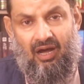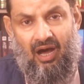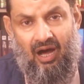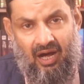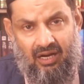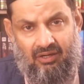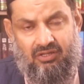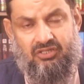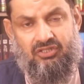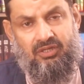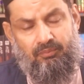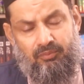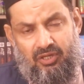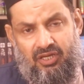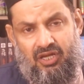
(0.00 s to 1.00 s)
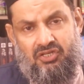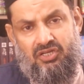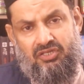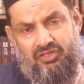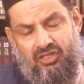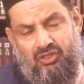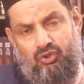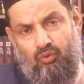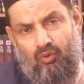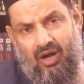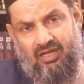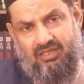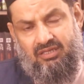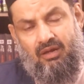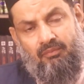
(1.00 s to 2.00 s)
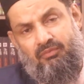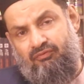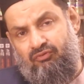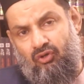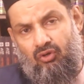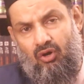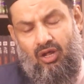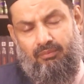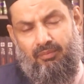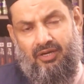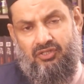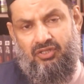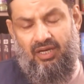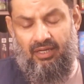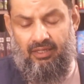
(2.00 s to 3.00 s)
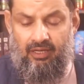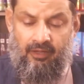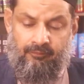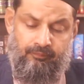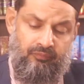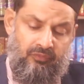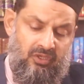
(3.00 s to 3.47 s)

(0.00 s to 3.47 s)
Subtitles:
our supplications and du'as before Almighty Allah.